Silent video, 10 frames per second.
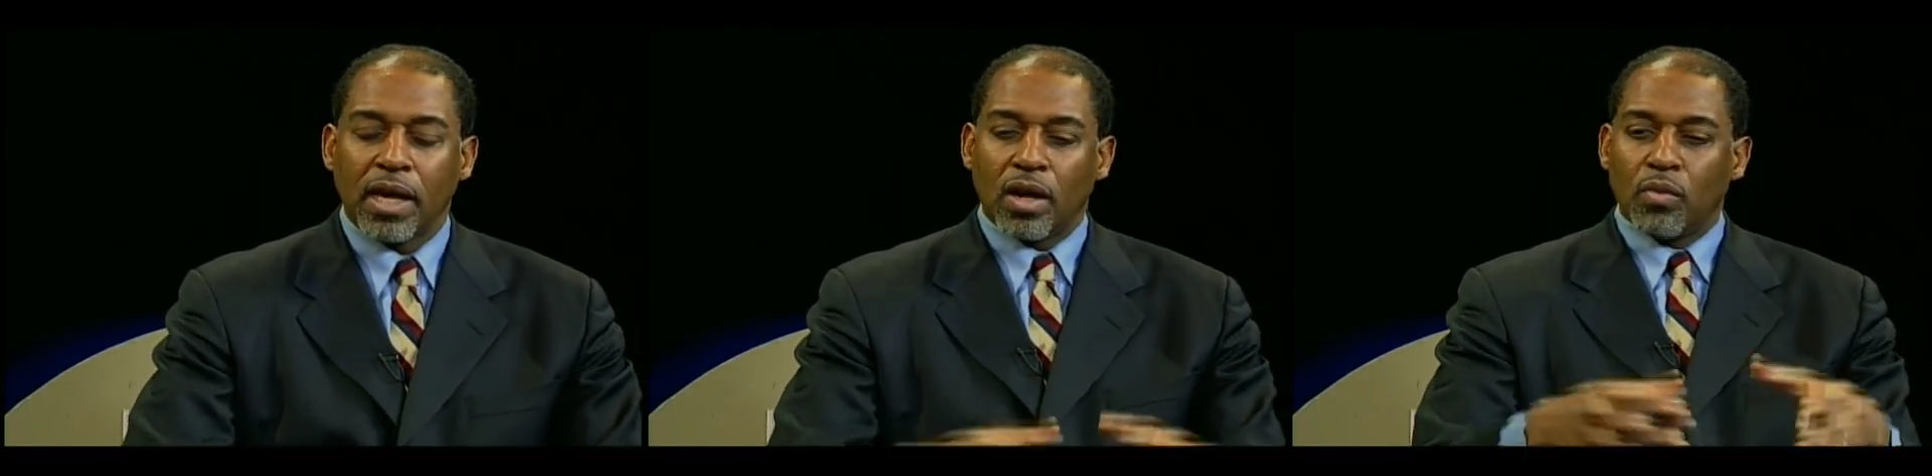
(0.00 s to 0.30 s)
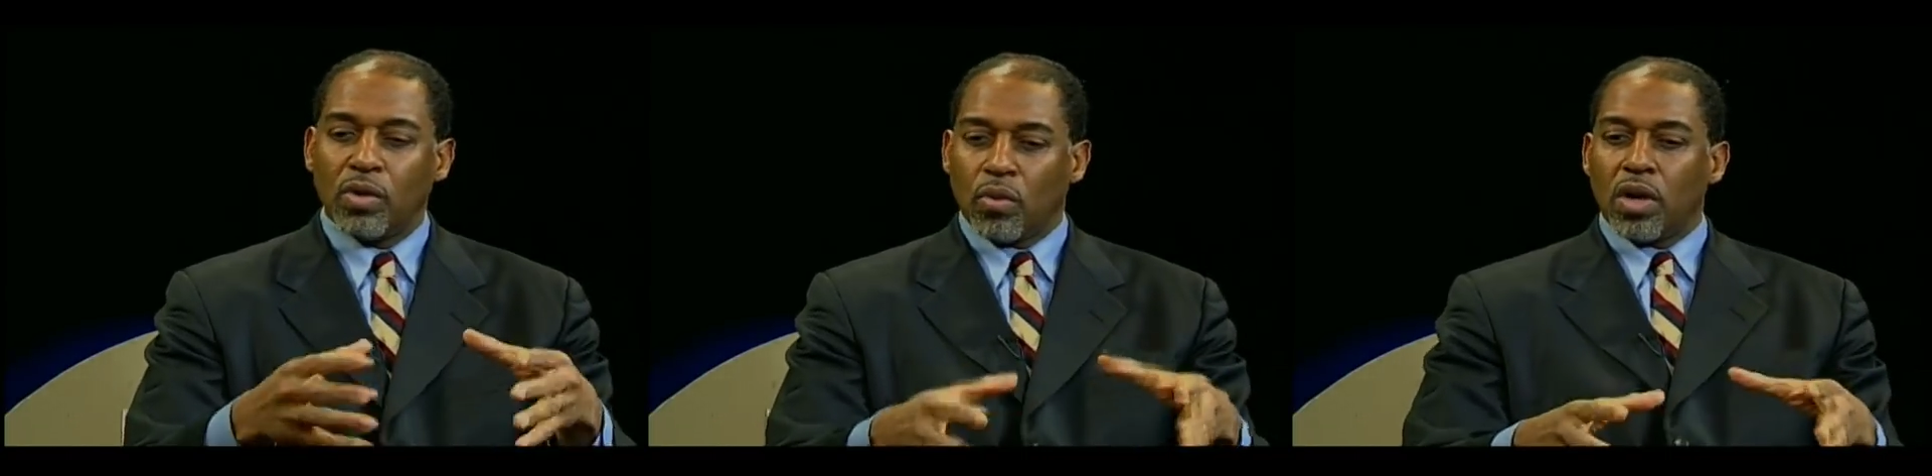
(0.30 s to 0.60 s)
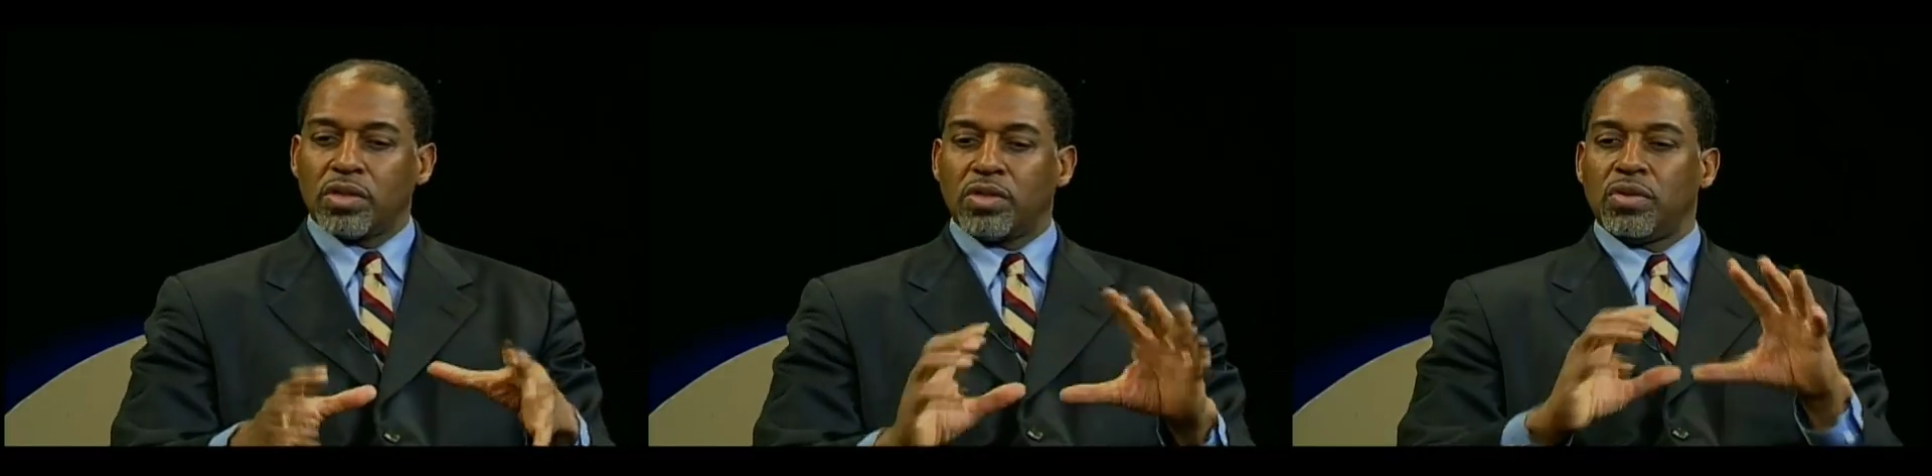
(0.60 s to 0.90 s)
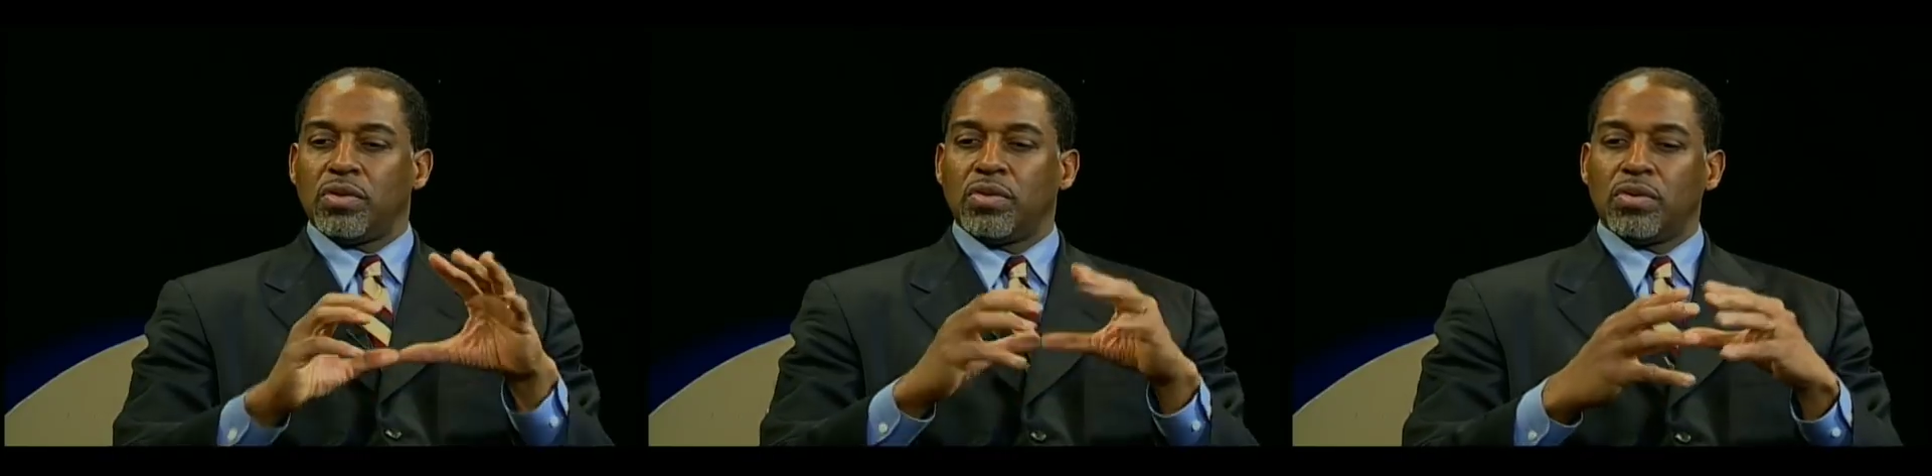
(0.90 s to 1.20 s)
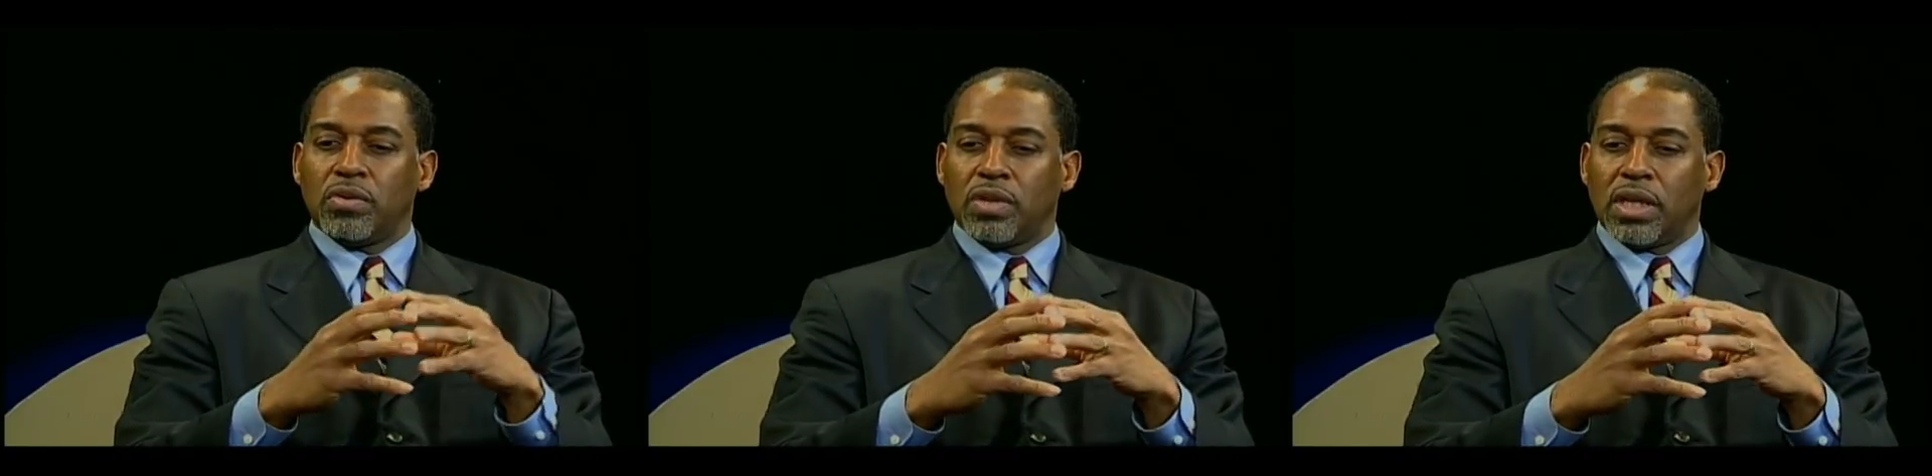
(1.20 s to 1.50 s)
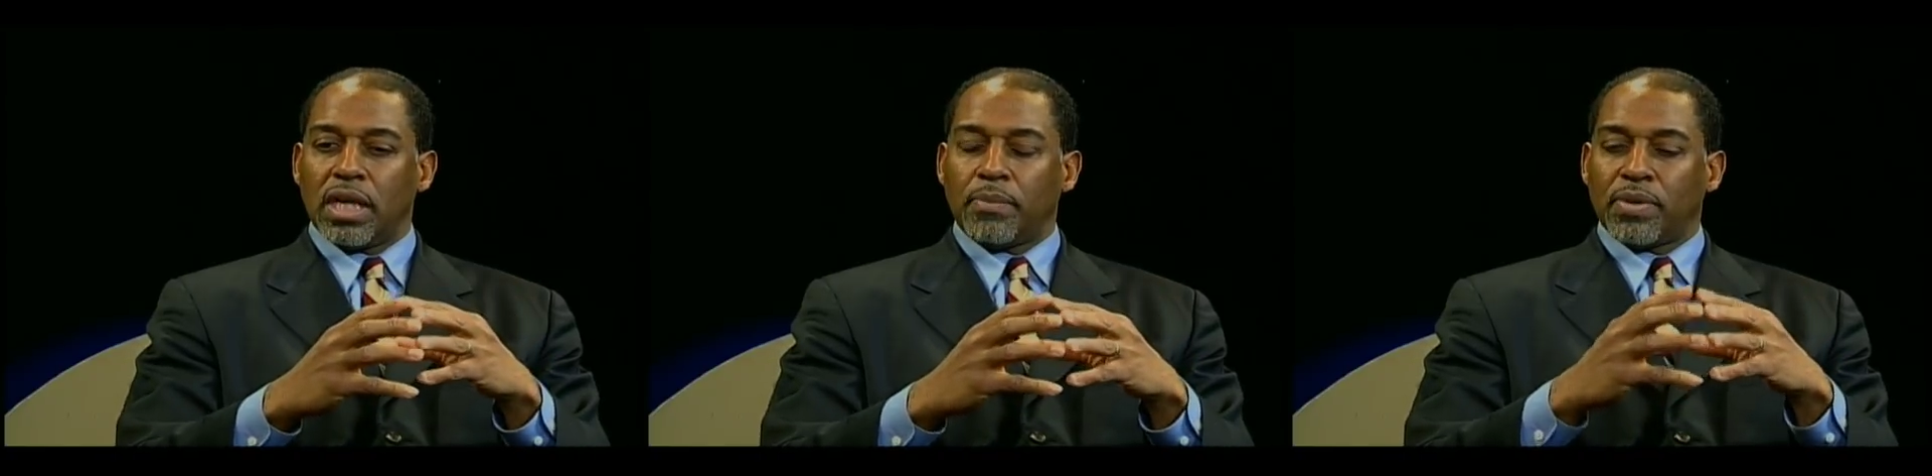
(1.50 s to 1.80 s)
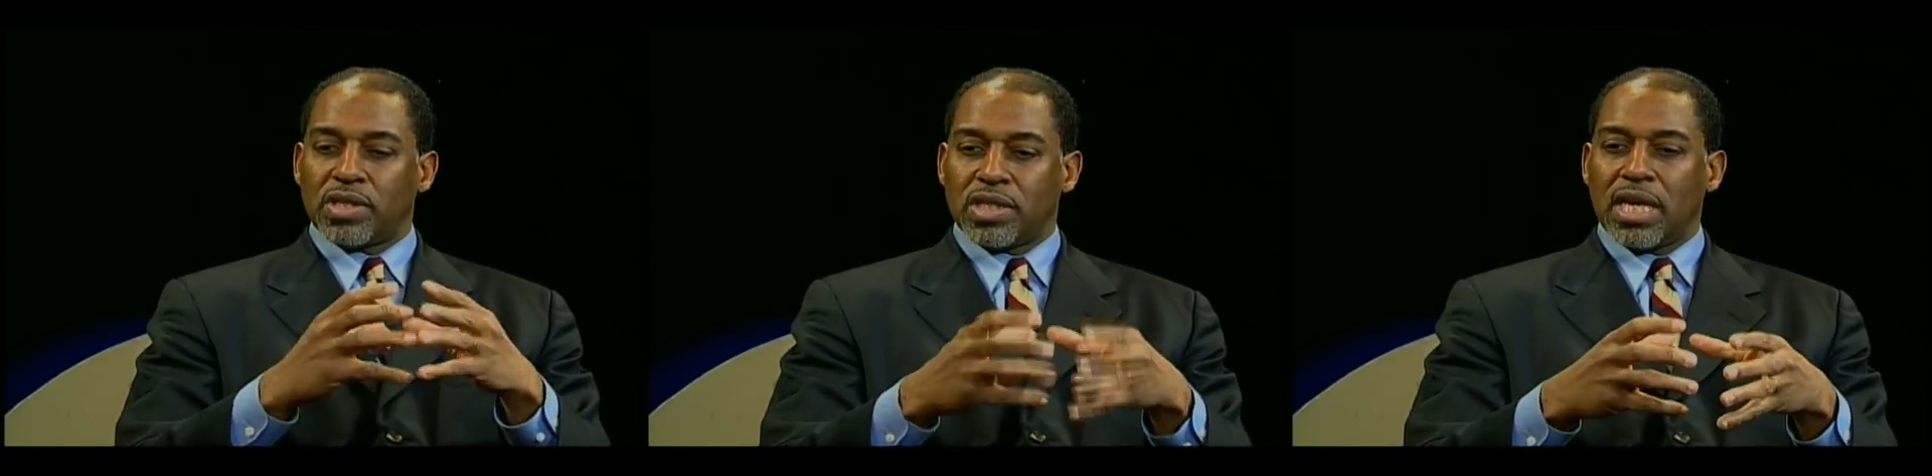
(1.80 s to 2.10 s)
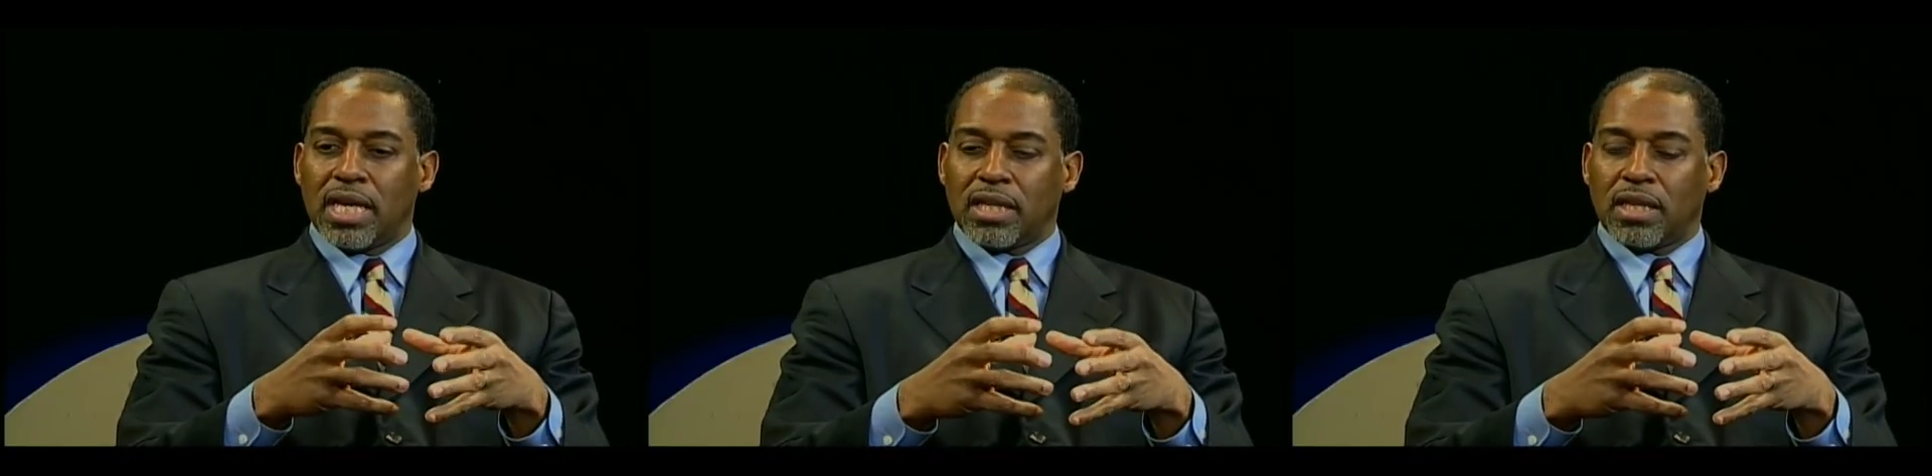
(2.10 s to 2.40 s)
we want to present